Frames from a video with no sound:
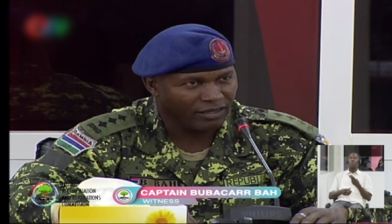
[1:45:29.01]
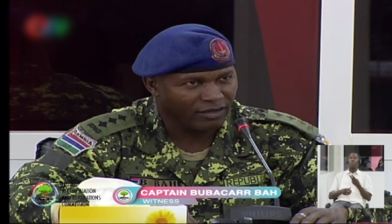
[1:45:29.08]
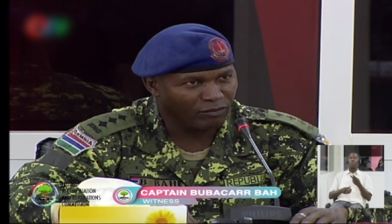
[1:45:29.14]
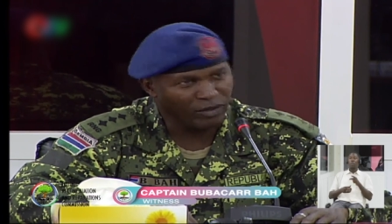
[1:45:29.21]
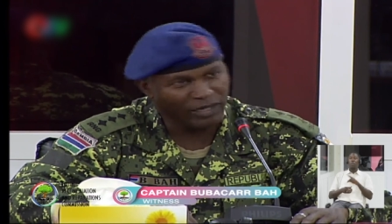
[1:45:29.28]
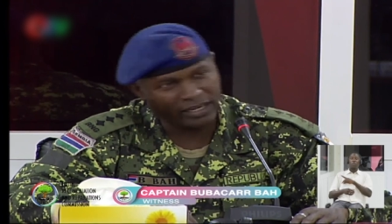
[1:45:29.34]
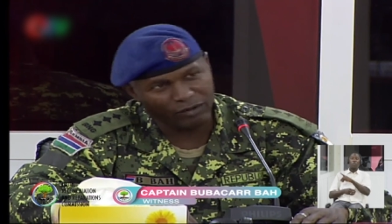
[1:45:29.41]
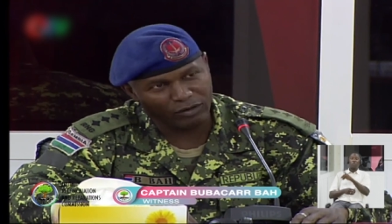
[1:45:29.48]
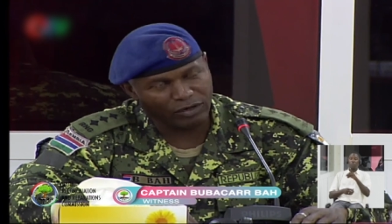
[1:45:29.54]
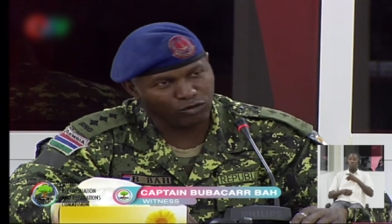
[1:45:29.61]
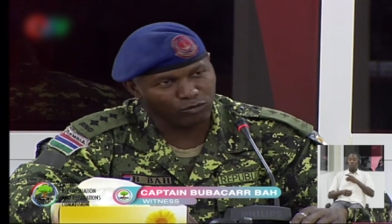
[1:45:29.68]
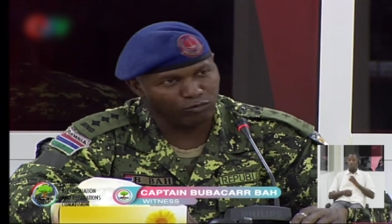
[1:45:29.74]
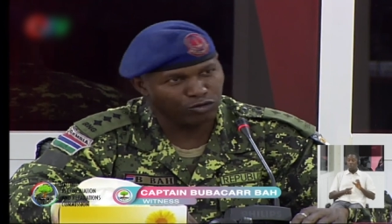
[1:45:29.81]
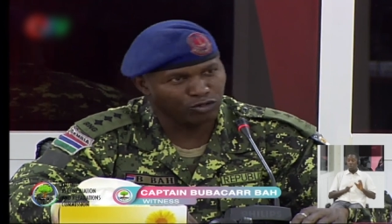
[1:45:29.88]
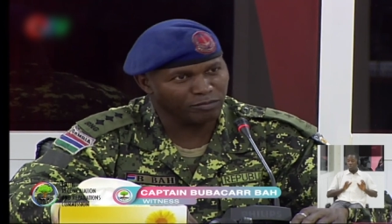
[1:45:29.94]
When they want
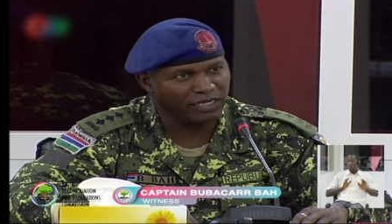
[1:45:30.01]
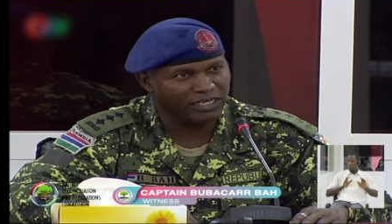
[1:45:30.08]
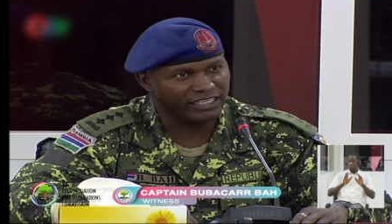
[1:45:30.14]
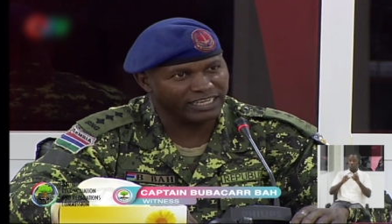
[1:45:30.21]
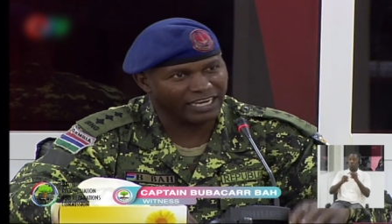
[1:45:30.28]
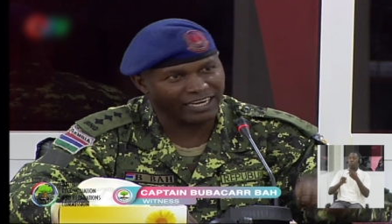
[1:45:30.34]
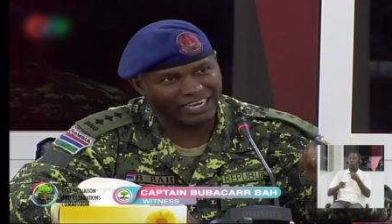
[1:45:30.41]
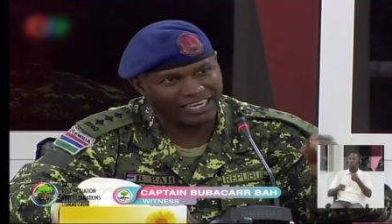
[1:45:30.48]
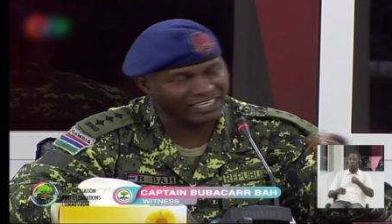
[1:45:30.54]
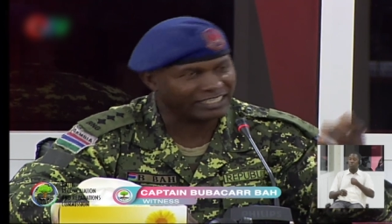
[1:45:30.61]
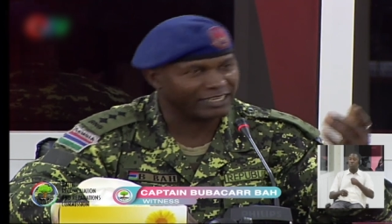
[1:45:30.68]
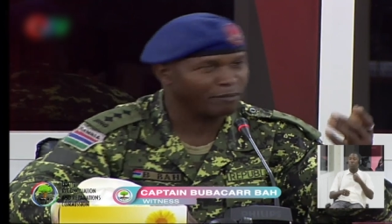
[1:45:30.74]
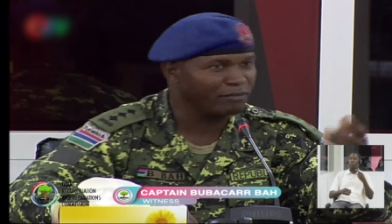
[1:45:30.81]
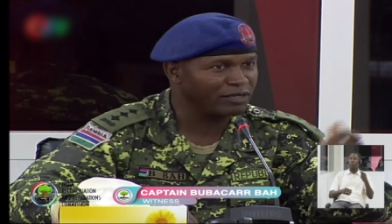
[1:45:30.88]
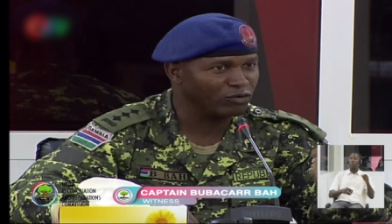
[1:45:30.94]
to push me inside, I
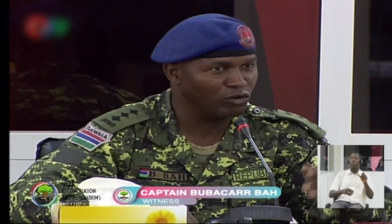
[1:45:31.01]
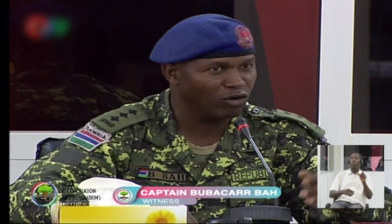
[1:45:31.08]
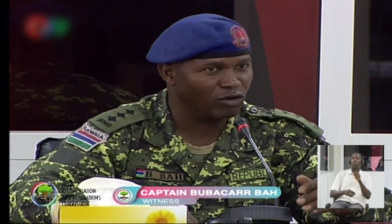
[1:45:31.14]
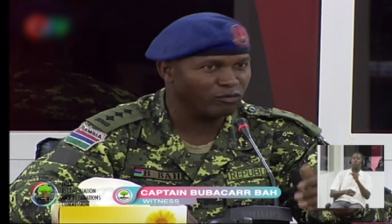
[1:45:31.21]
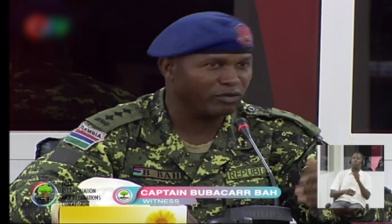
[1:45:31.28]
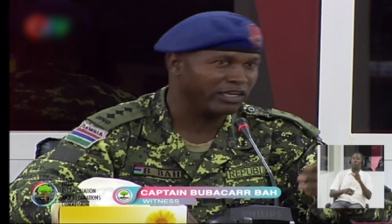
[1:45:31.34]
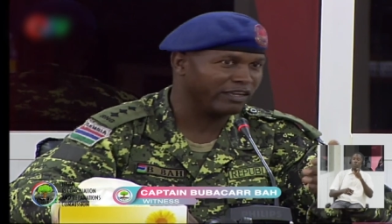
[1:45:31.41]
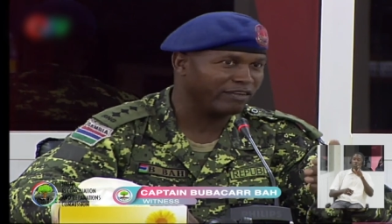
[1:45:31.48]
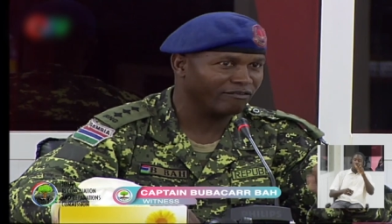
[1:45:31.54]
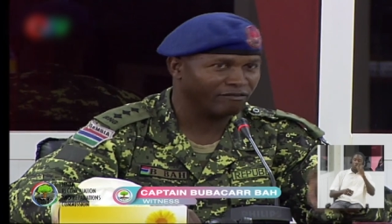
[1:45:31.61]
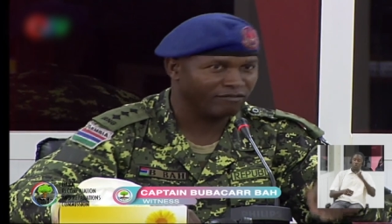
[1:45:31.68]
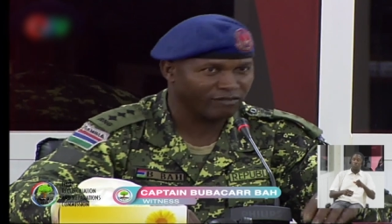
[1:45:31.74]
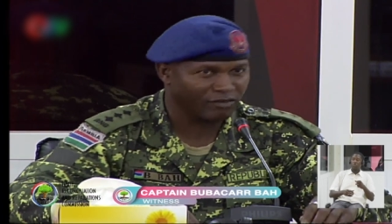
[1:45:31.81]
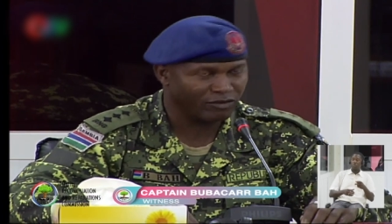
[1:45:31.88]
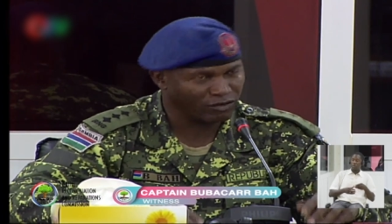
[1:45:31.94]
stamped the wall. We,
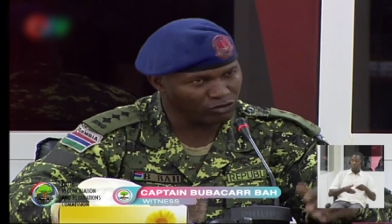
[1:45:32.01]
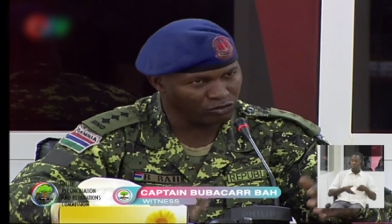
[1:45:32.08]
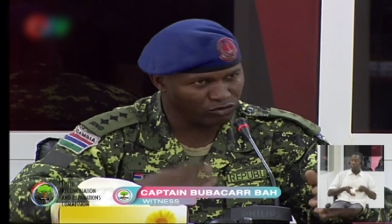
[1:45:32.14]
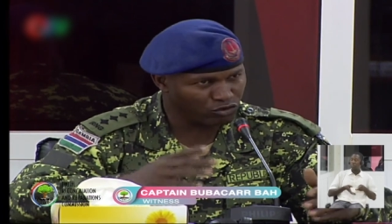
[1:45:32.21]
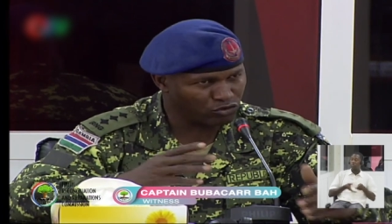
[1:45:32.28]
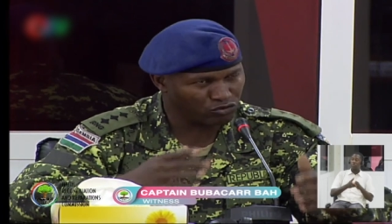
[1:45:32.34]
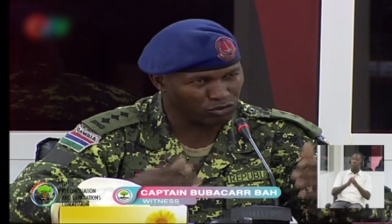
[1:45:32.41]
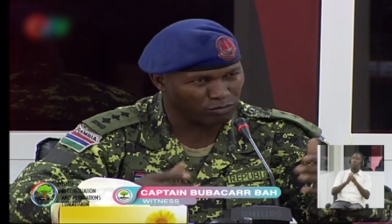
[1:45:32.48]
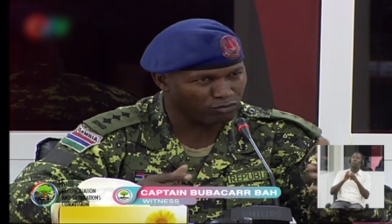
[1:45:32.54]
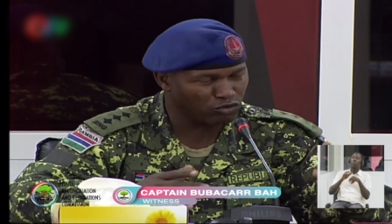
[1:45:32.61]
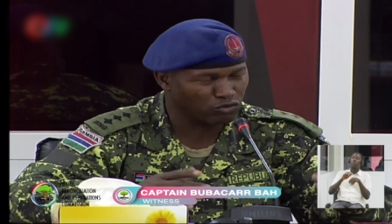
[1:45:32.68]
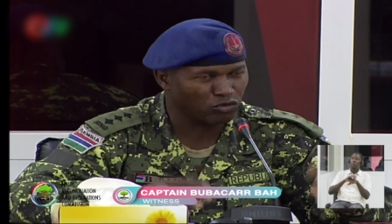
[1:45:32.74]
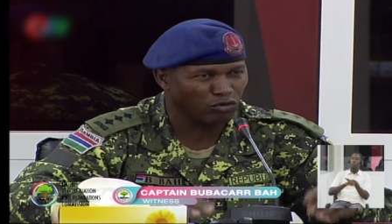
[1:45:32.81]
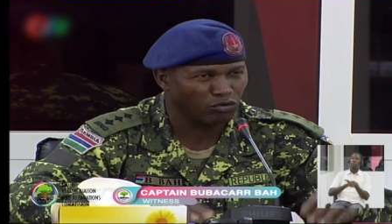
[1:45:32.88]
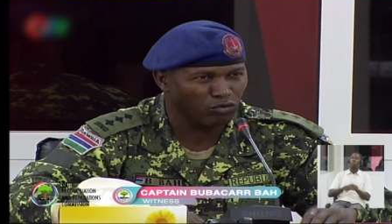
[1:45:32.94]
you know, some
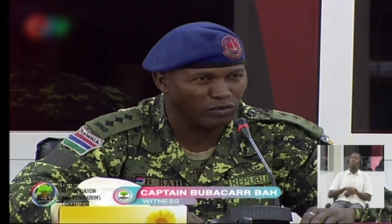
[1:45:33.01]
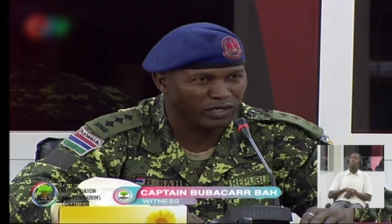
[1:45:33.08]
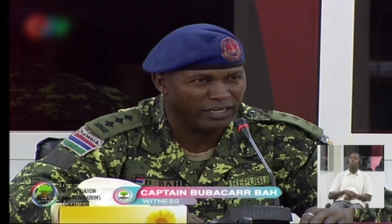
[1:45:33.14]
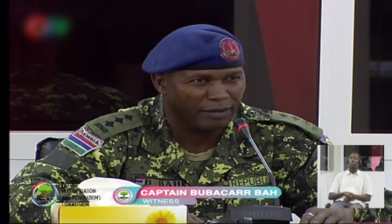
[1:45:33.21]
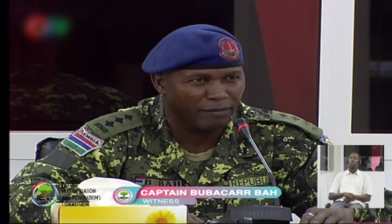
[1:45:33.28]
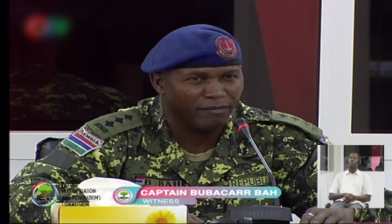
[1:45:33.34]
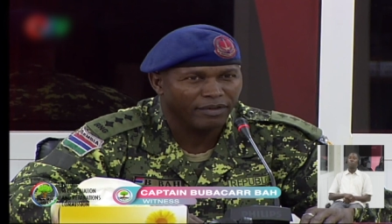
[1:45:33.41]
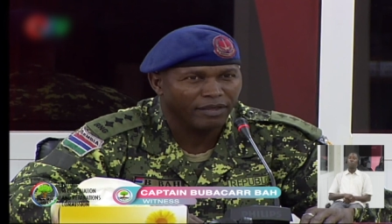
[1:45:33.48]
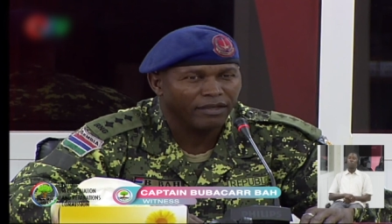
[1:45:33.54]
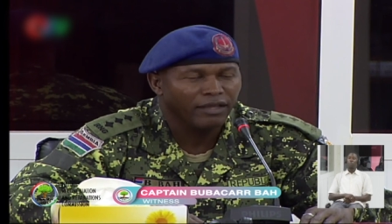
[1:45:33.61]
struggle with them.